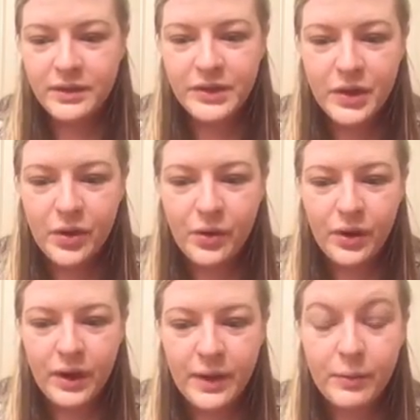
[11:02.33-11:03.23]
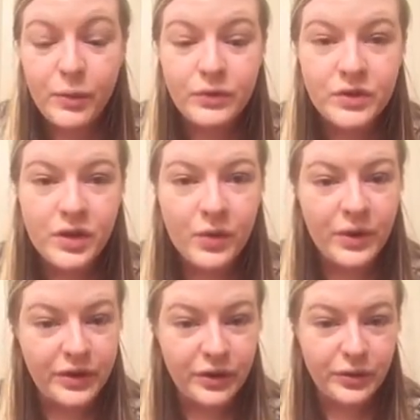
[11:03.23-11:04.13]
So it moves along
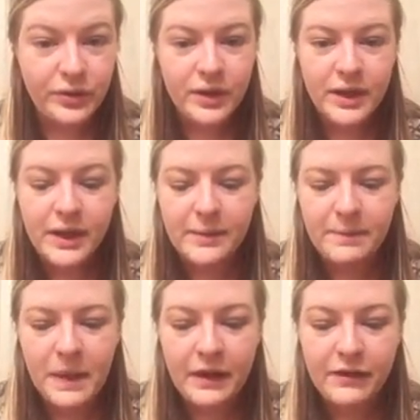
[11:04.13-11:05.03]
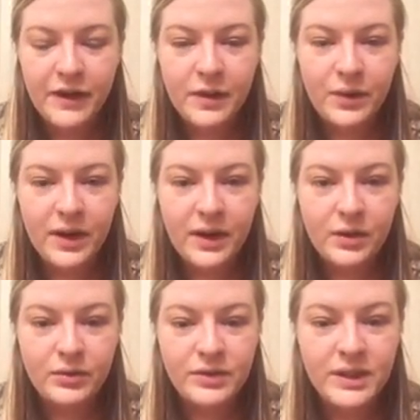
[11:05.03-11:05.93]
with you. I find that when I
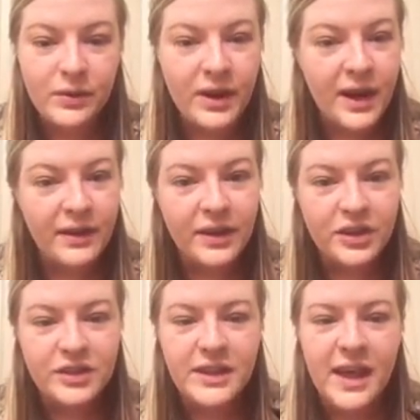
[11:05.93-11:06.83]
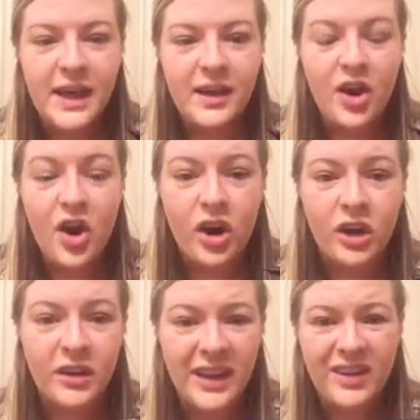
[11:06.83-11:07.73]
use liquid eyeliners that
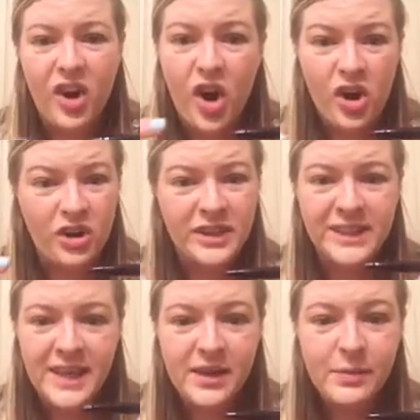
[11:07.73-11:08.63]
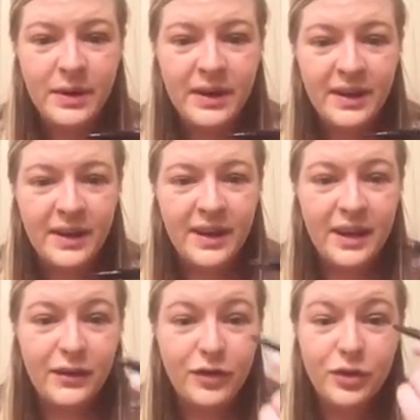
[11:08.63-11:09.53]
are like a hard tip,
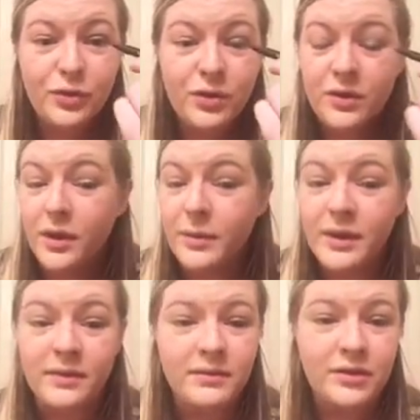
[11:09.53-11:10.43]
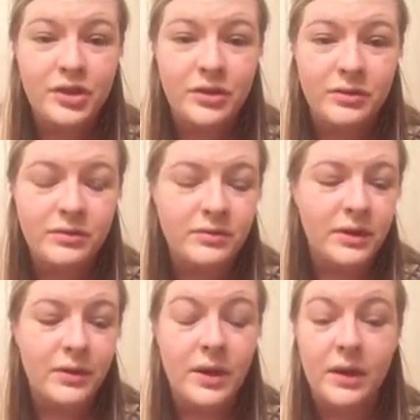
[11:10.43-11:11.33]
if you, I mean, shoot,
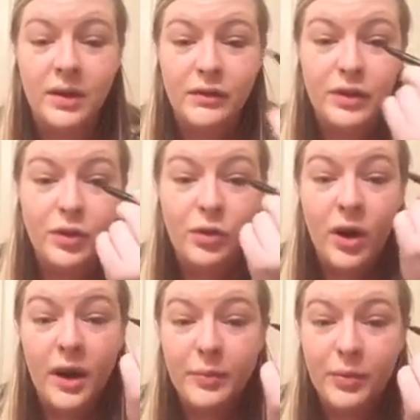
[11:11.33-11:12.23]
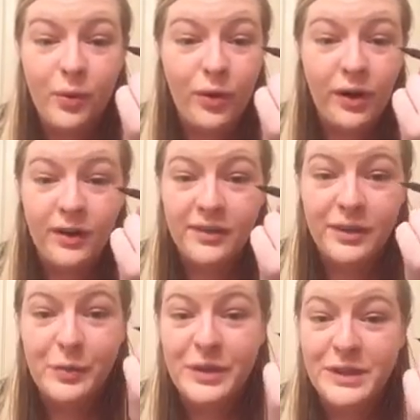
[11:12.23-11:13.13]
liquid eyeliner, if you go up or
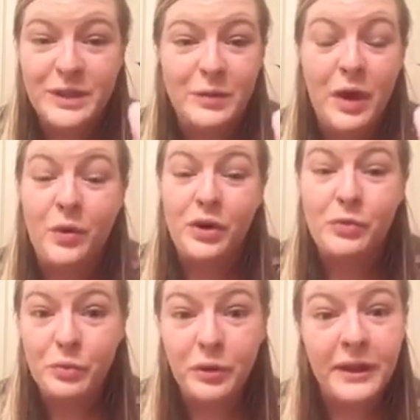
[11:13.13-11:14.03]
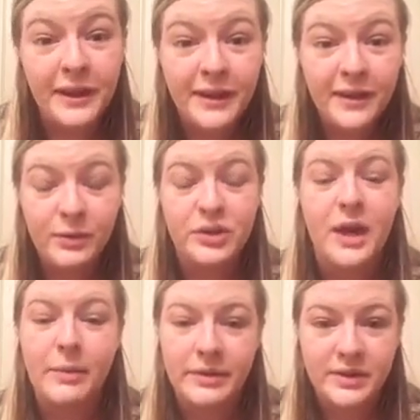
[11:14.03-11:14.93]
you miss a spot or you blink, which
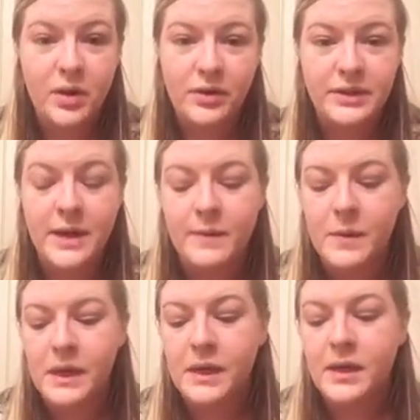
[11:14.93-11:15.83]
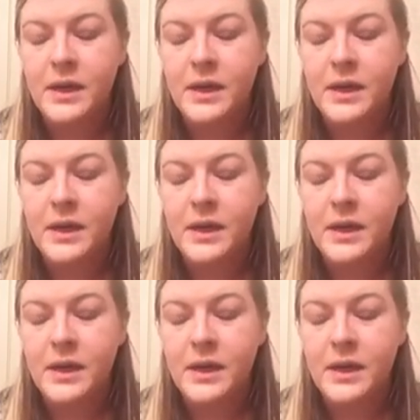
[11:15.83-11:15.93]
happens all the time to me,